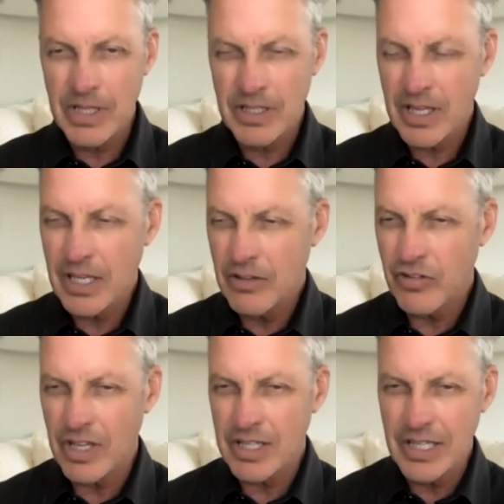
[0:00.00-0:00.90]
kids
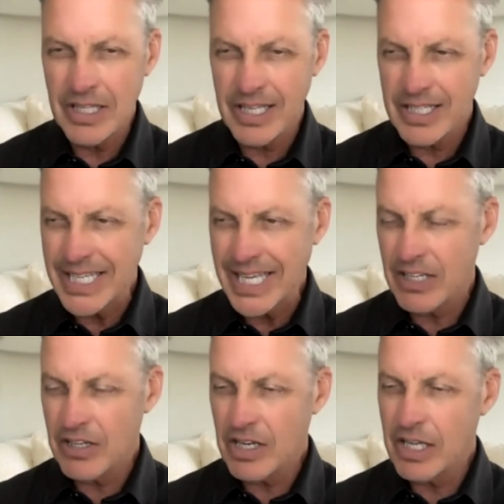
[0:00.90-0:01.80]
that get
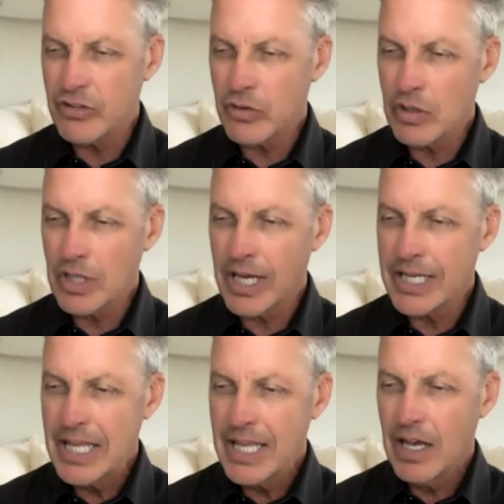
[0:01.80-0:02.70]
into nature a lot,
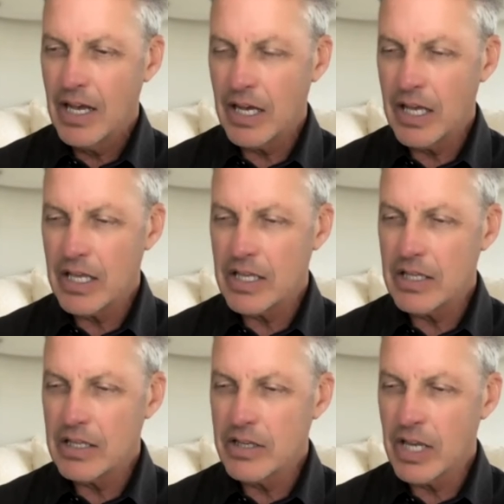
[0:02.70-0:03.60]

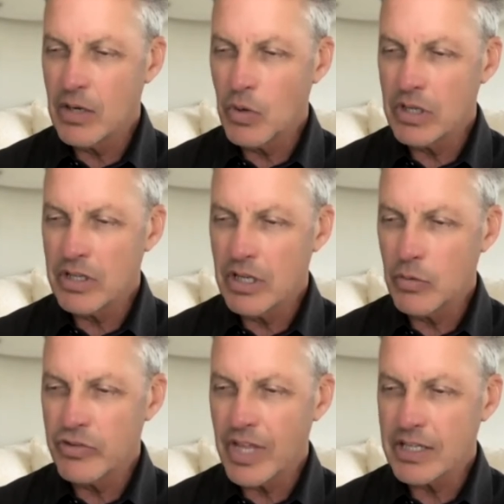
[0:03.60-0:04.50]
Dana wanted to know,
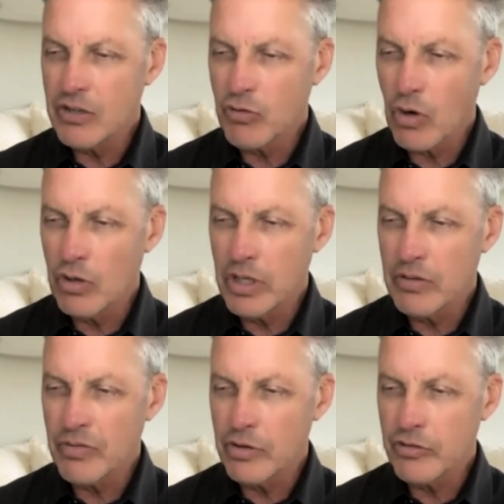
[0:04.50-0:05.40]
is that controlling
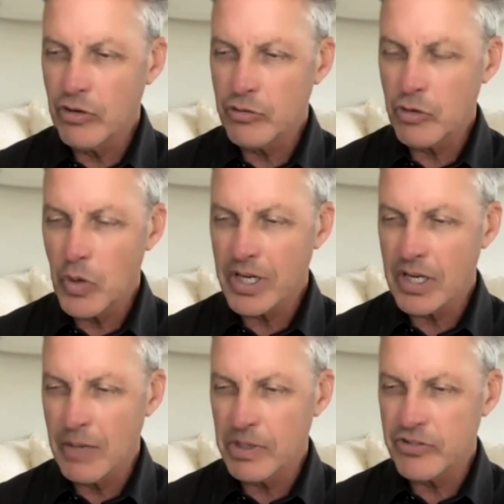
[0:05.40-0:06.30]
for
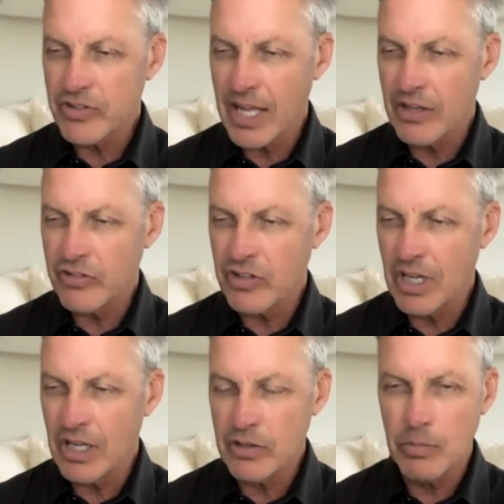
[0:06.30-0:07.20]
socioeconomic status and
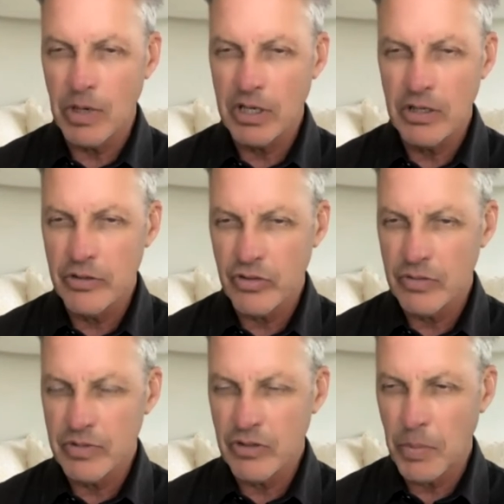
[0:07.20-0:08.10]
other markers
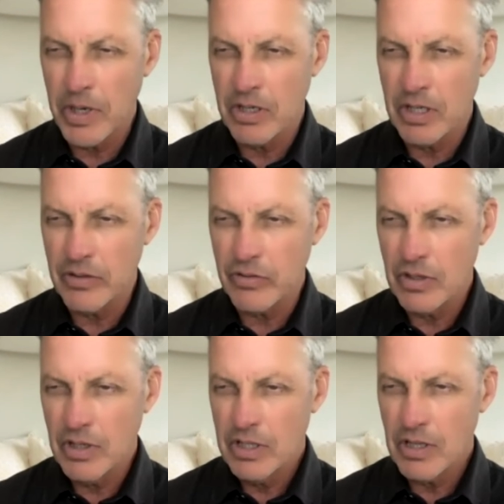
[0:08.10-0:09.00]
of disparities?
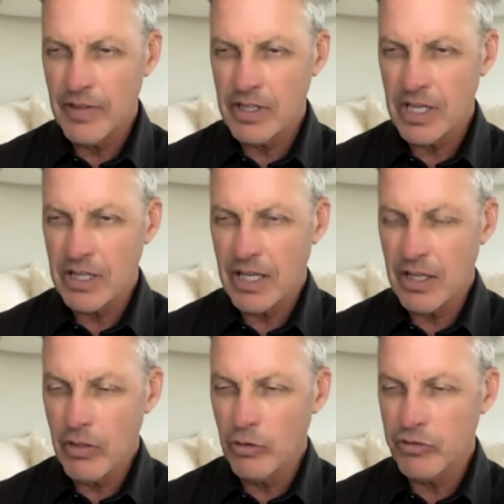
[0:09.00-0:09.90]
Did they take
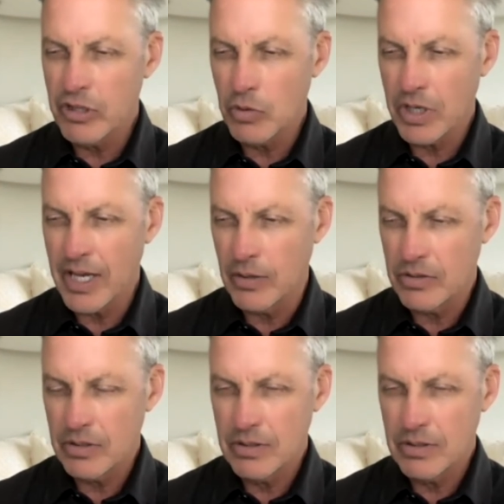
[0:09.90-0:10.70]
those into account?